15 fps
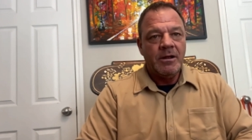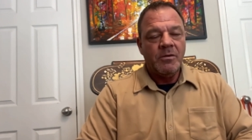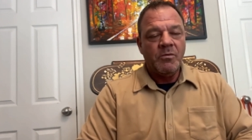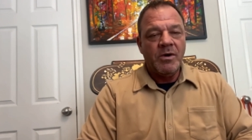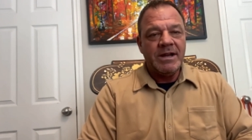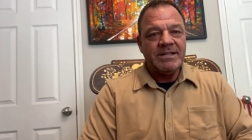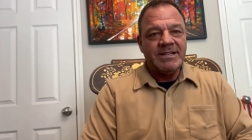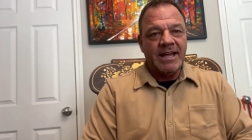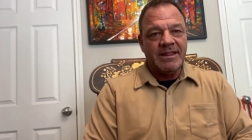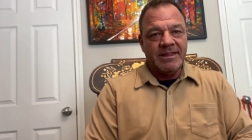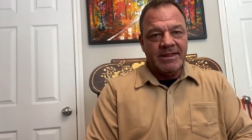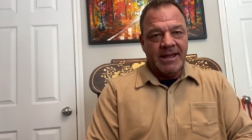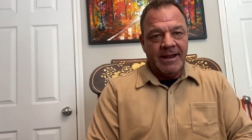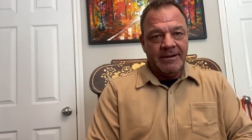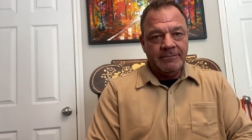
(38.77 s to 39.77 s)
what is that
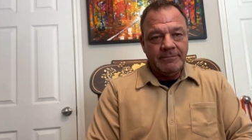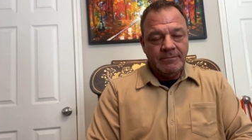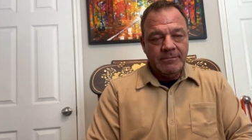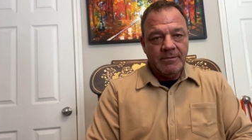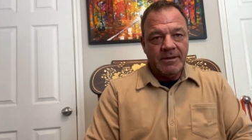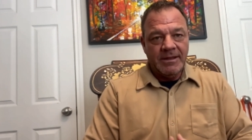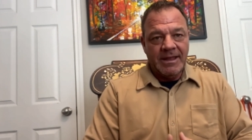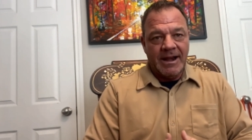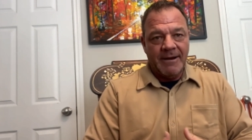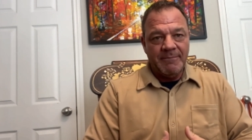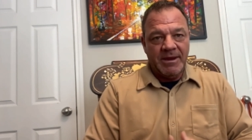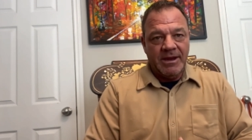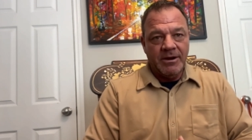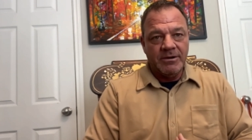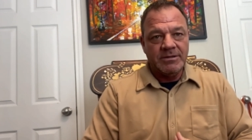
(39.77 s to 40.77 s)
thing that I'm
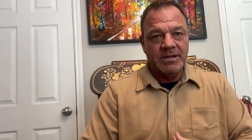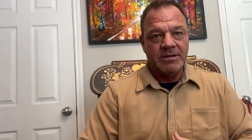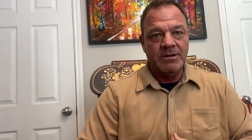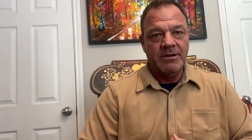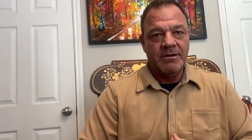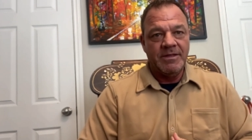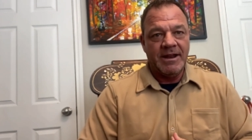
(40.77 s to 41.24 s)
here to do,